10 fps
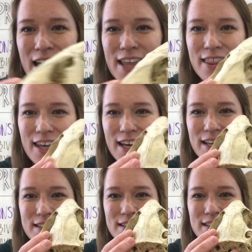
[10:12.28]

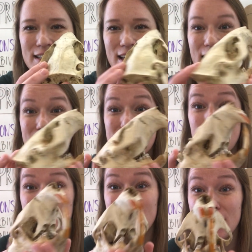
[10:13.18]
This is a
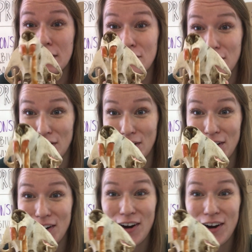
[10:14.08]
beaver,